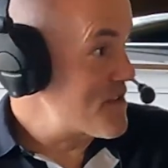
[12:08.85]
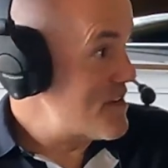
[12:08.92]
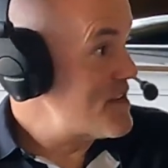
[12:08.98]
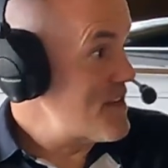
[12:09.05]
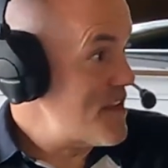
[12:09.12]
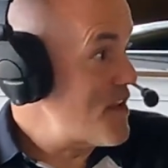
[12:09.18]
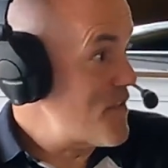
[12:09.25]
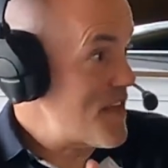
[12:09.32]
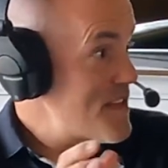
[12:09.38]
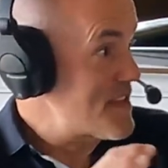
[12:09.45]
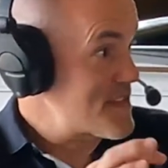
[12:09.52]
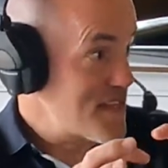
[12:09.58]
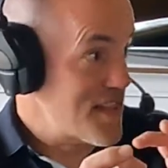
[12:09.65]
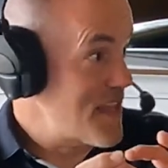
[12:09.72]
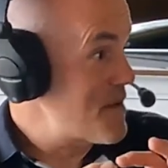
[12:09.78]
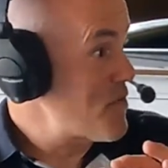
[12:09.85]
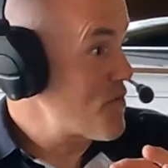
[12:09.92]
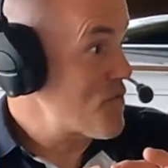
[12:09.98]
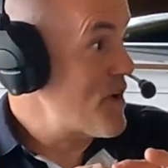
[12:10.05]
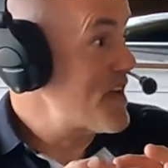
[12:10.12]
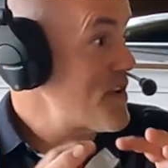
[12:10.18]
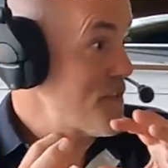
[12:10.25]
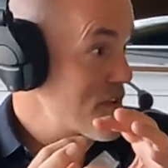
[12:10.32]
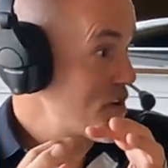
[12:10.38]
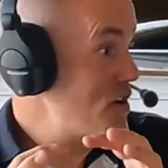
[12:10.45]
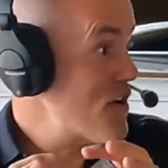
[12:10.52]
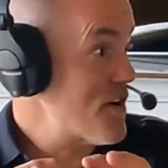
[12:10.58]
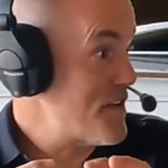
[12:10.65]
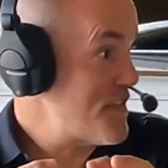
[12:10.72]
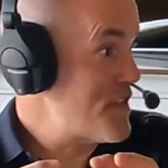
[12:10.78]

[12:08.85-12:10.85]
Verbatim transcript: In, you know, that, that's a label right on the car in